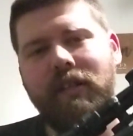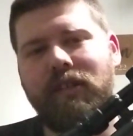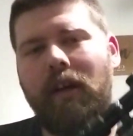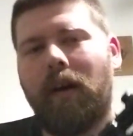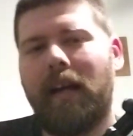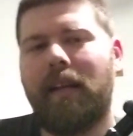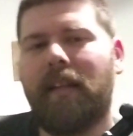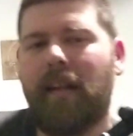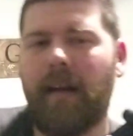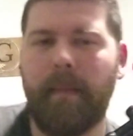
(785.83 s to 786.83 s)
so I
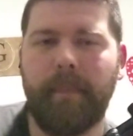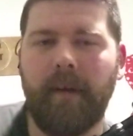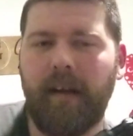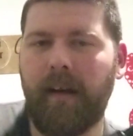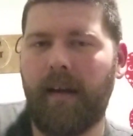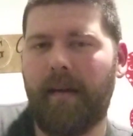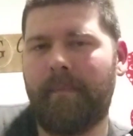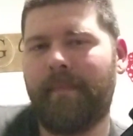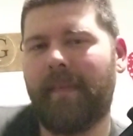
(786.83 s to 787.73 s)
ended up, I